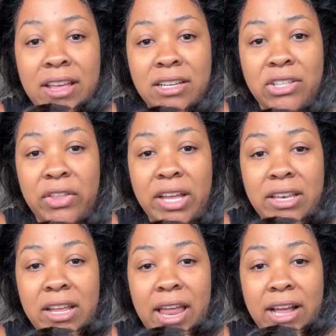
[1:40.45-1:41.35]
So they
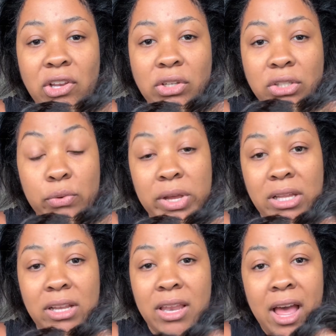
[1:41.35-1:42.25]
did like a little
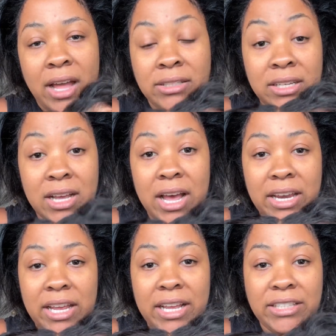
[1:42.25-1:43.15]
squiggly line to cut
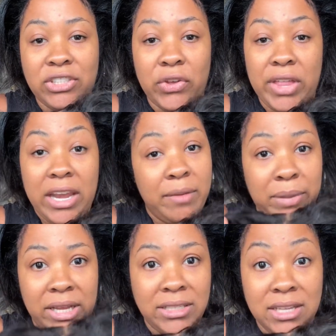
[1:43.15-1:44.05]
it so that it
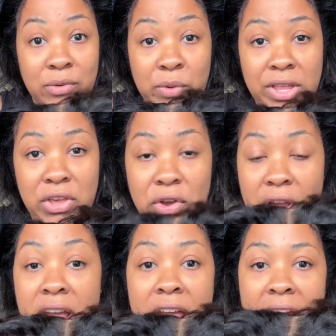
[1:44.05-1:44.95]
blends in with your